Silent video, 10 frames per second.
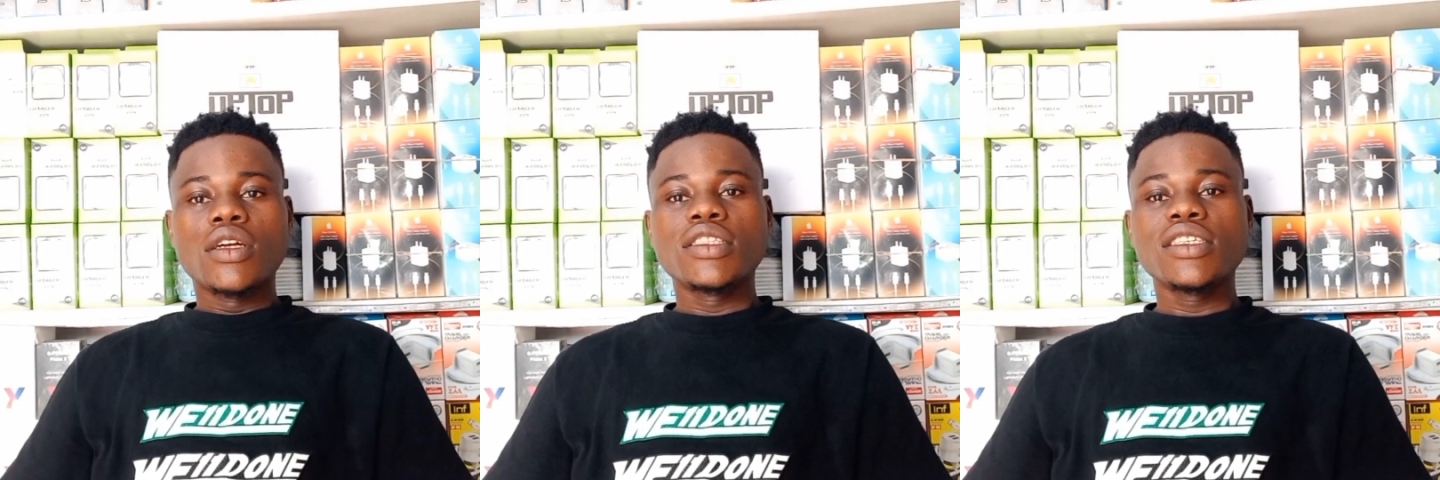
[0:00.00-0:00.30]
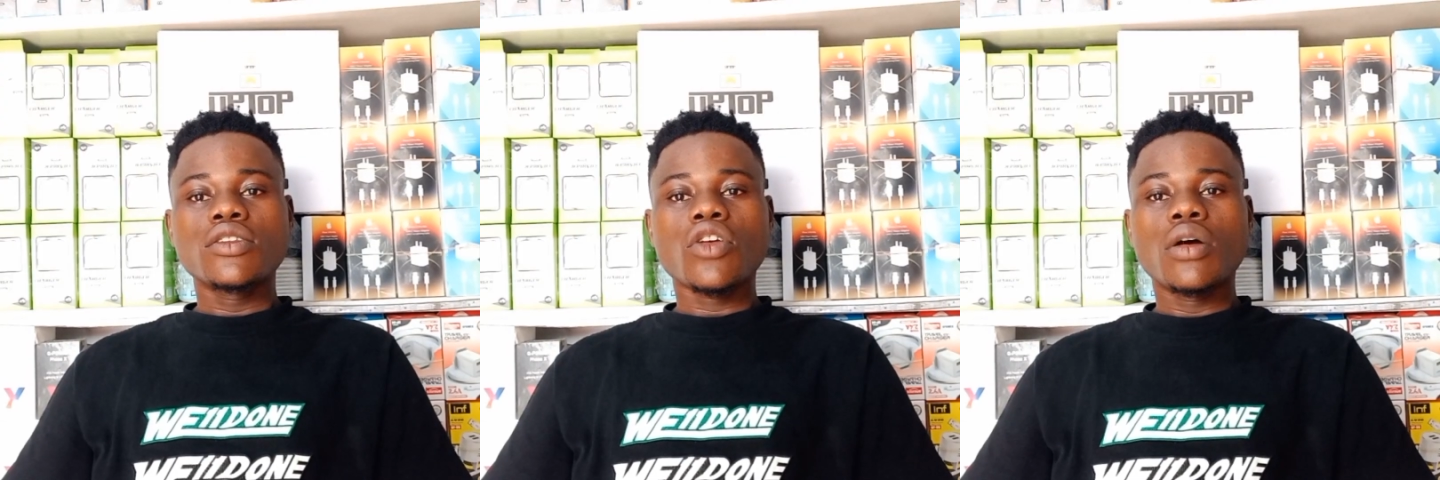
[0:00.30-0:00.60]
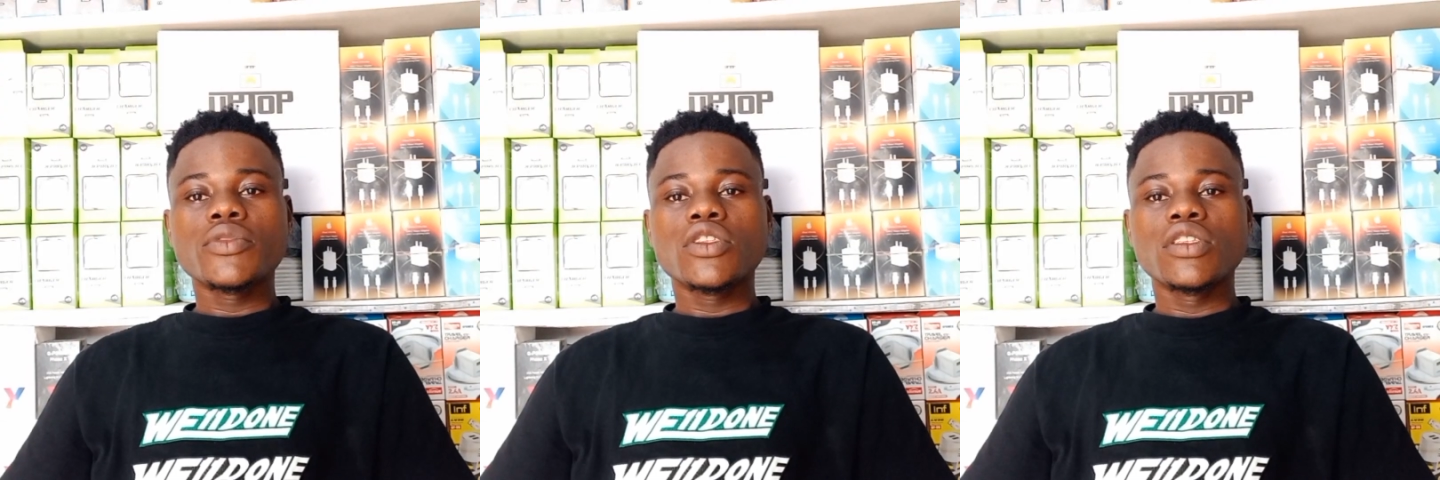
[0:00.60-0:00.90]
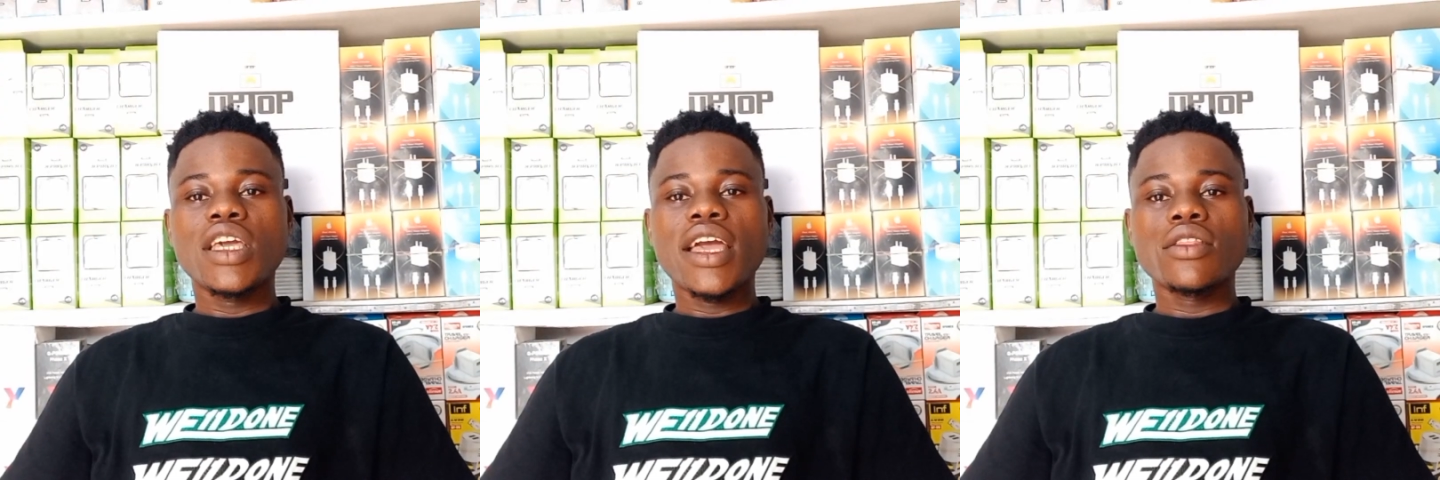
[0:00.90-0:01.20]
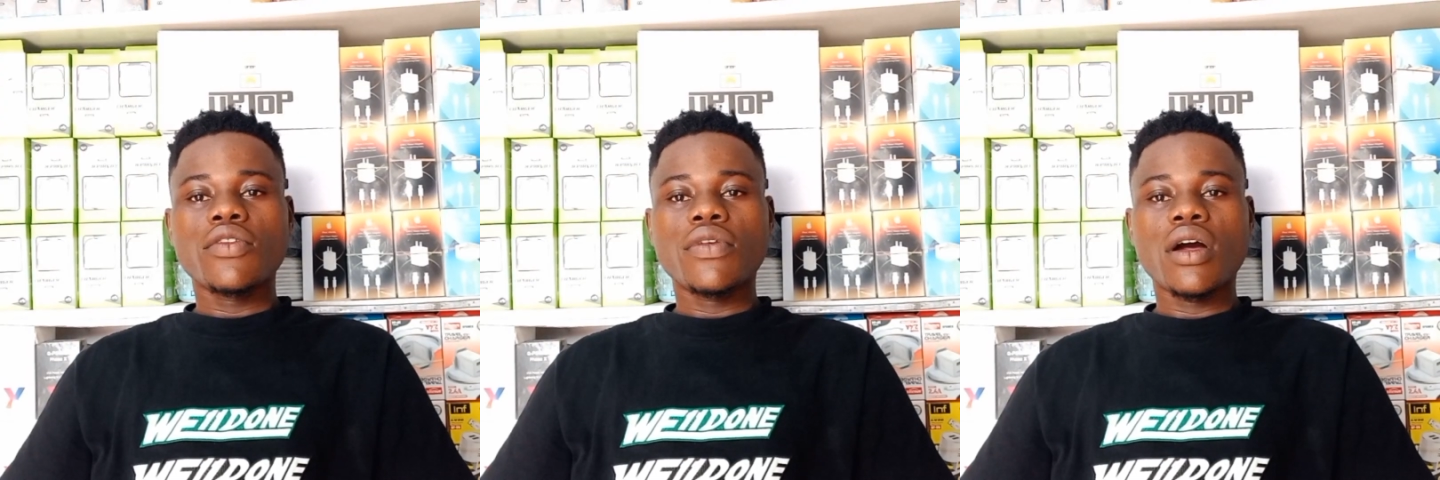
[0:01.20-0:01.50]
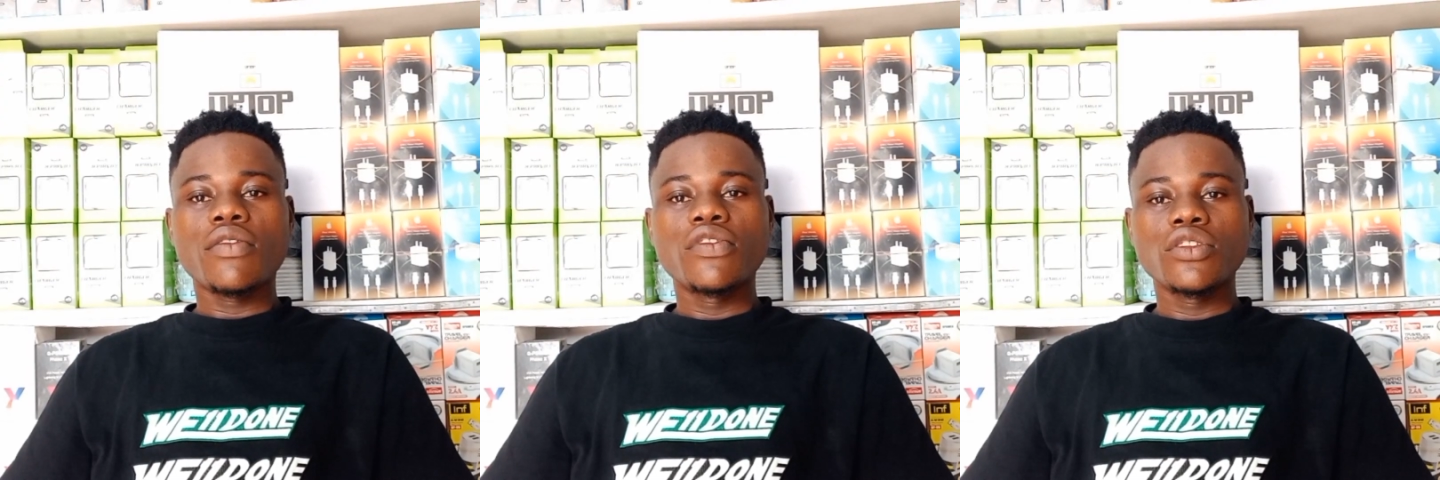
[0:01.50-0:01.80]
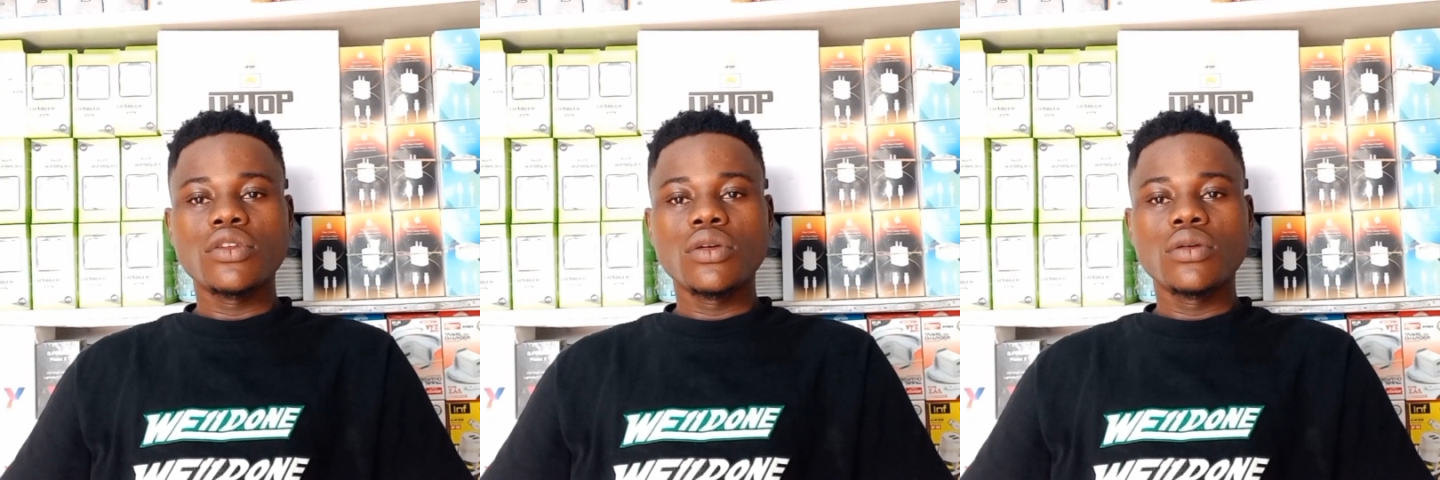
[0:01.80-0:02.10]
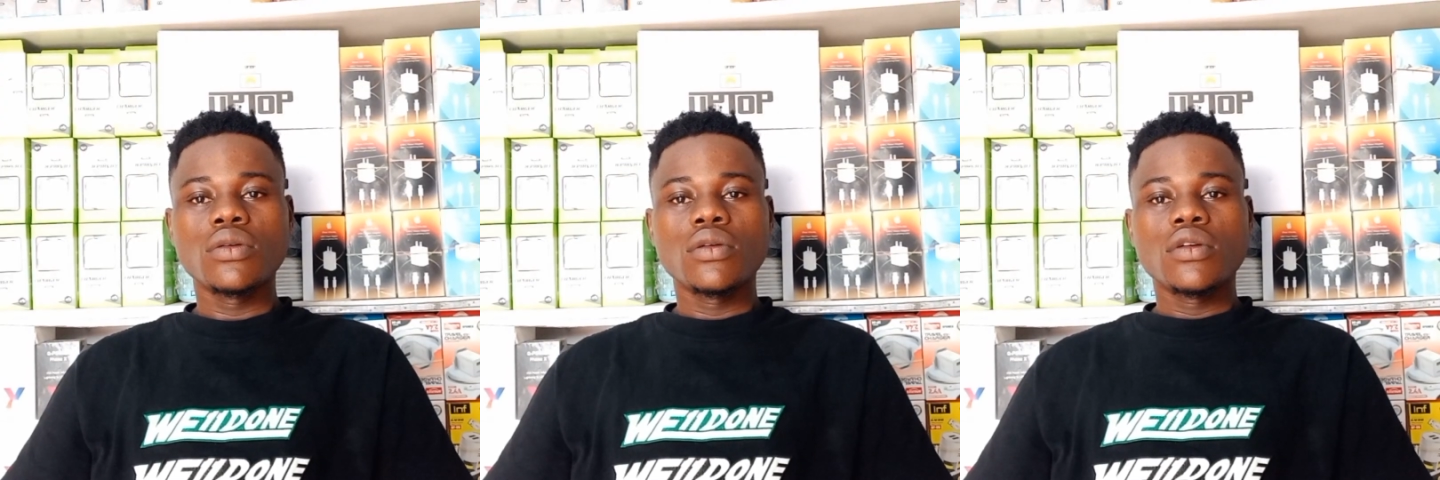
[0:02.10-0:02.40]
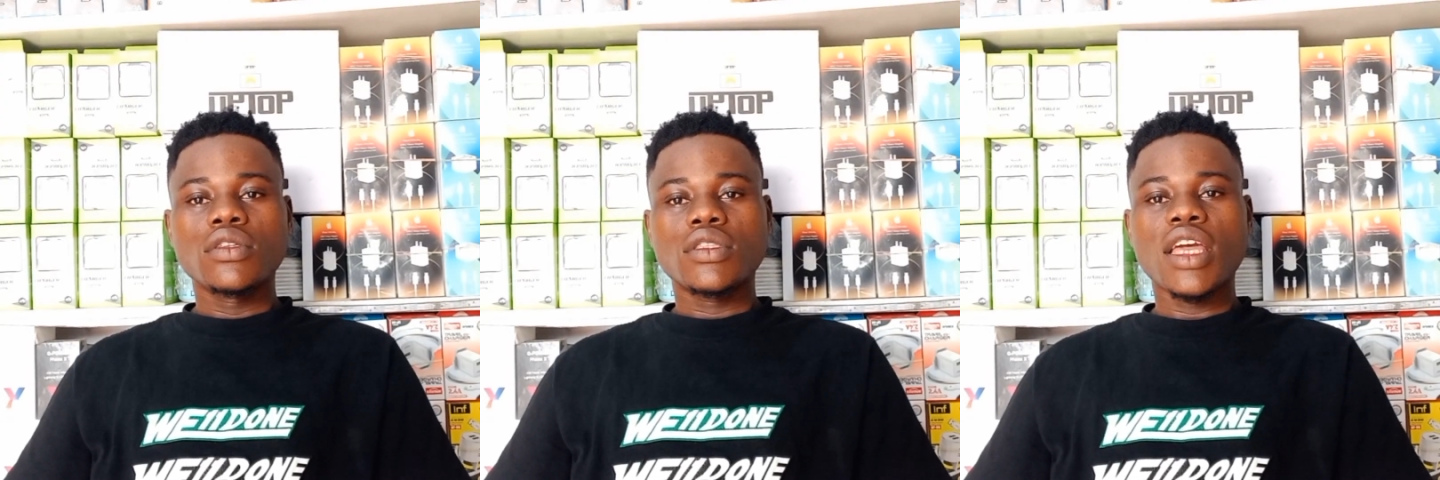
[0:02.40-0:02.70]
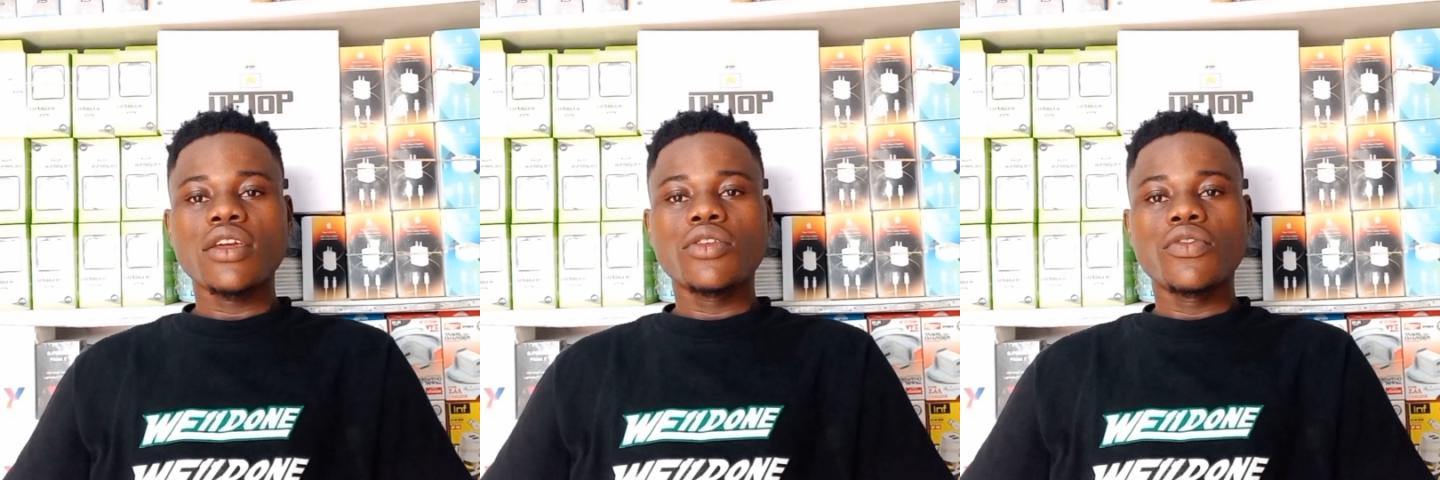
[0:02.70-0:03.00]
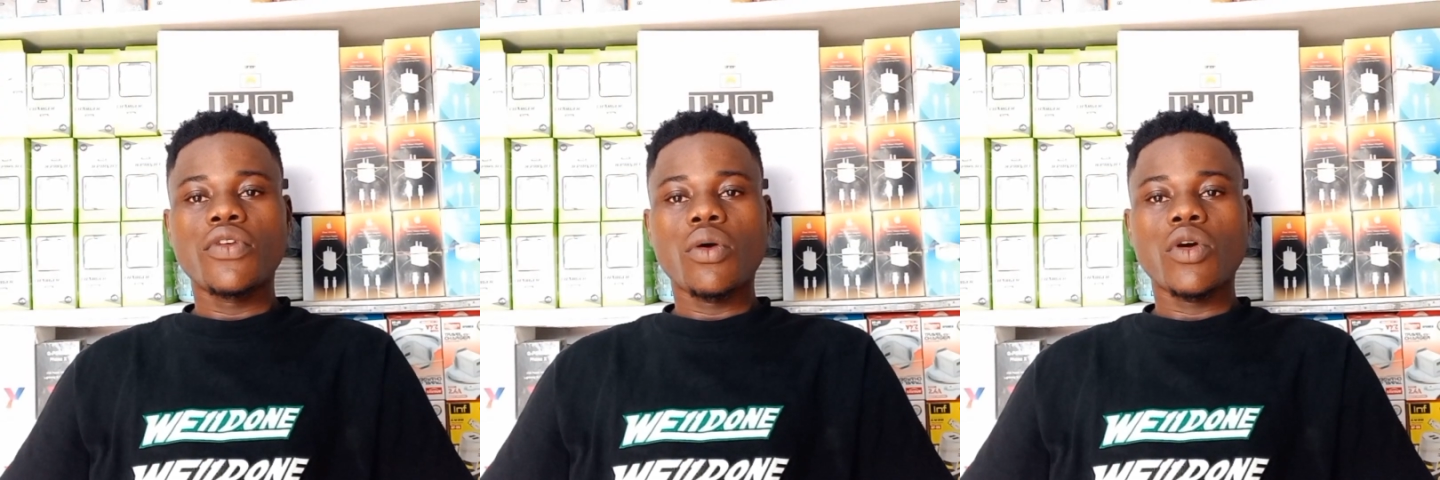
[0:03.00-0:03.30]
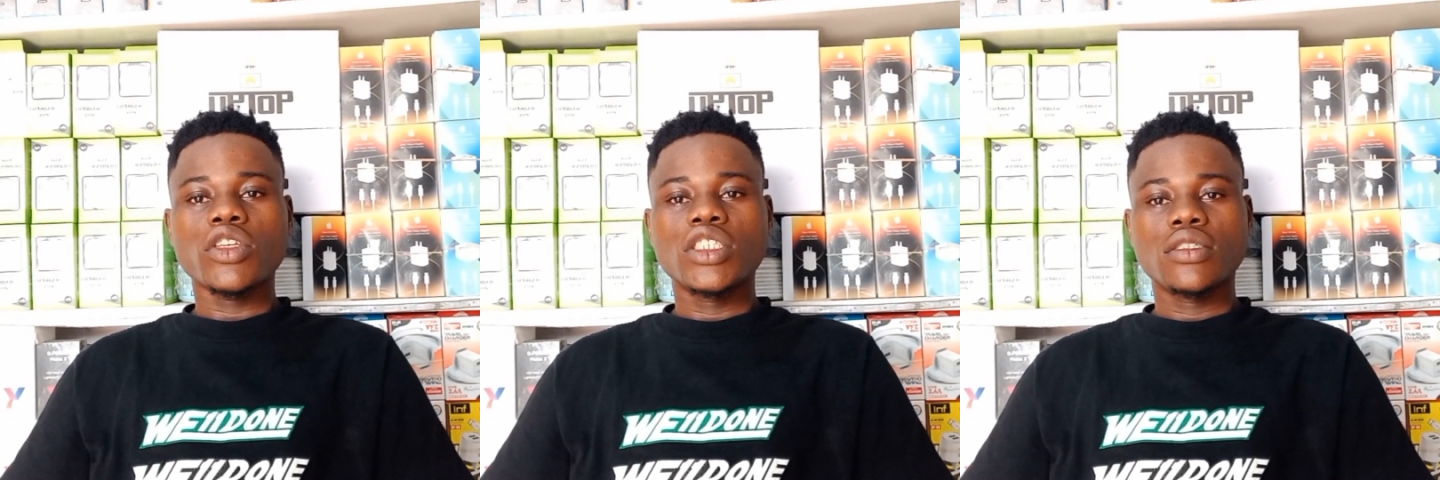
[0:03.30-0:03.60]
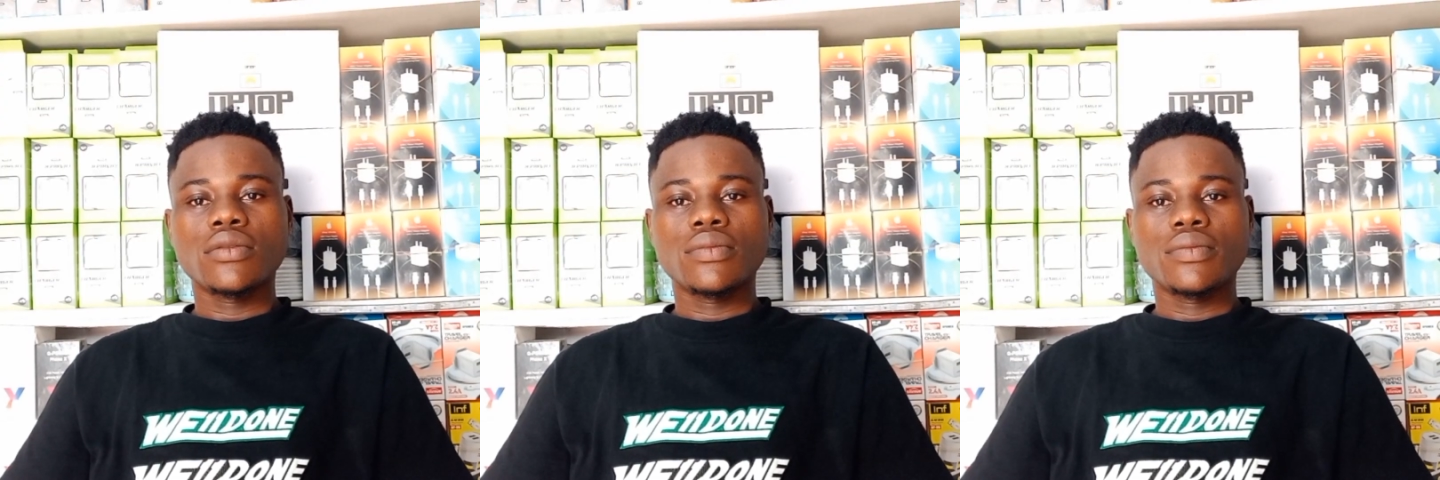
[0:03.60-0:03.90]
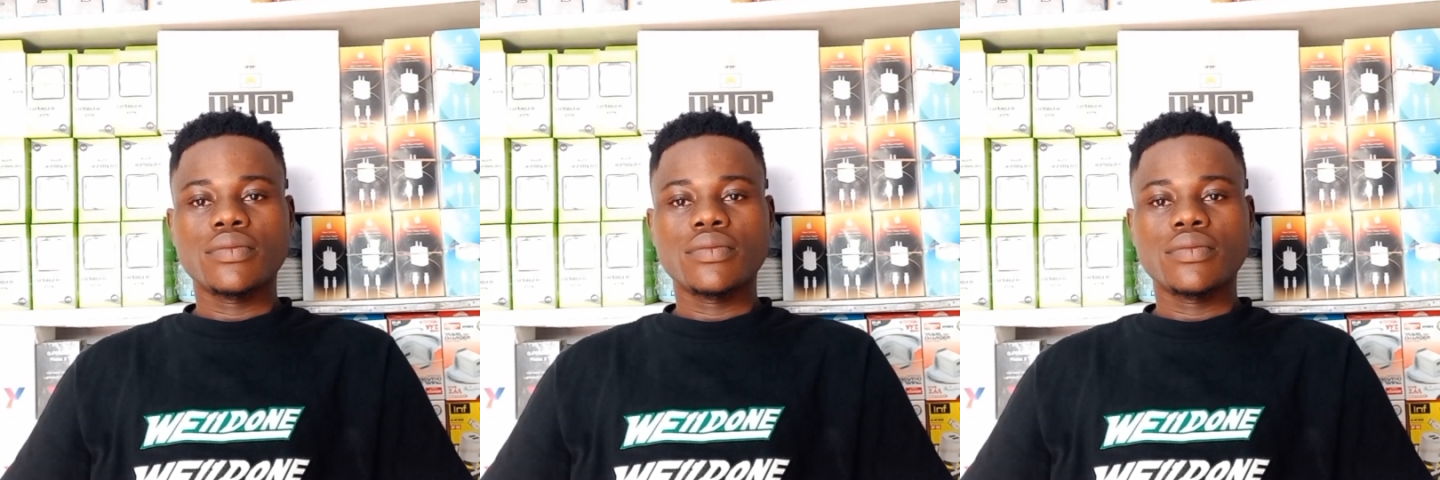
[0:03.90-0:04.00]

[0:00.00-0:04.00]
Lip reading: This comes to the end of our video. Thank you for watching.